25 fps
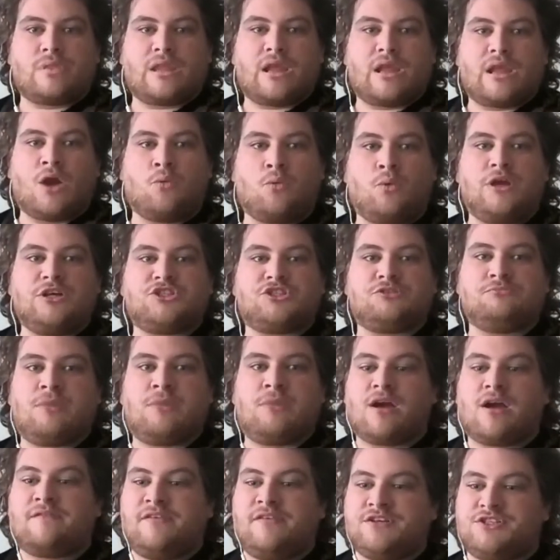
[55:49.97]
I wish
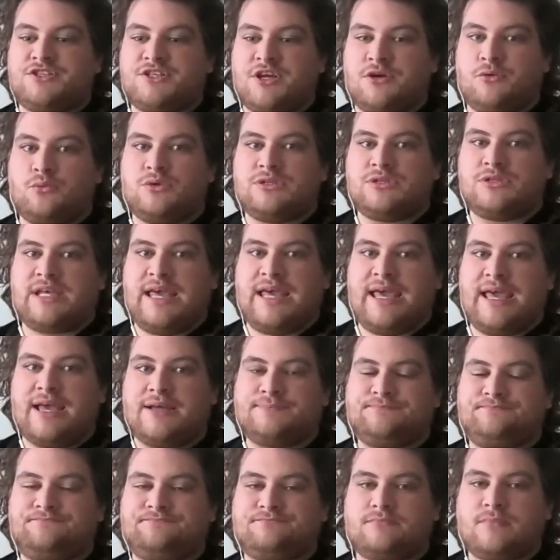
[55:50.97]
Mark Fisher was here
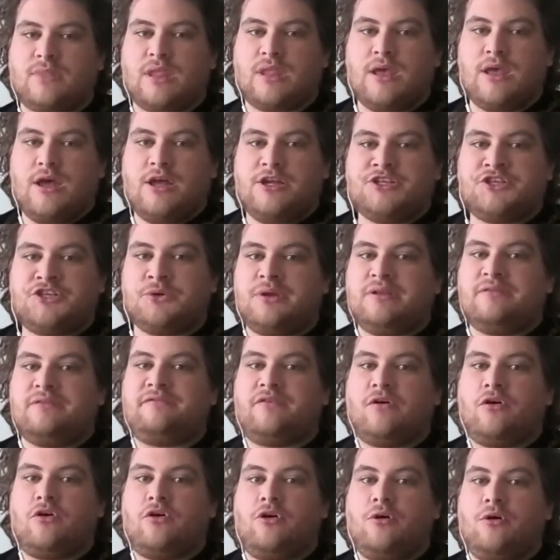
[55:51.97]
to
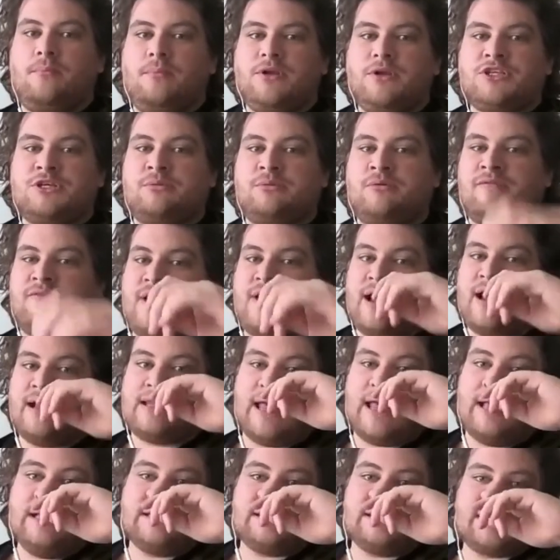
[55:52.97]
inform, to provide
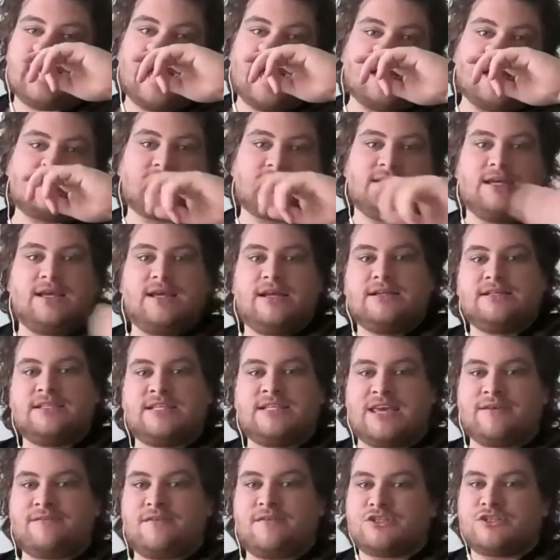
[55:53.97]
insight, to
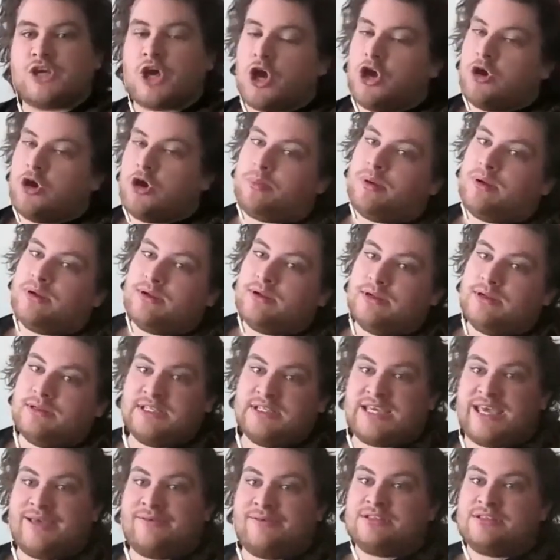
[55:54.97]
give us hope, to
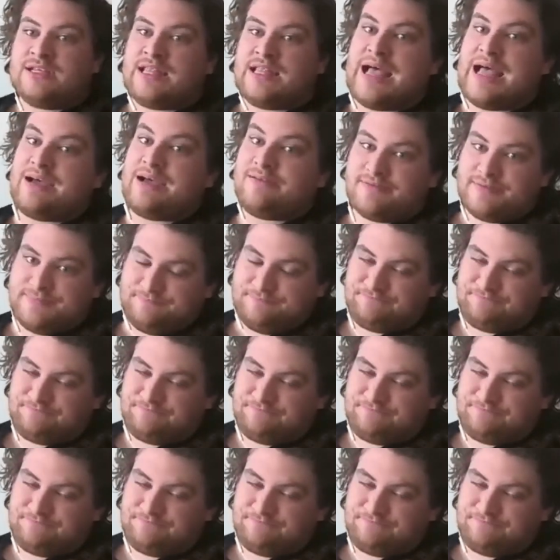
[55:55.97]
give us a laugh.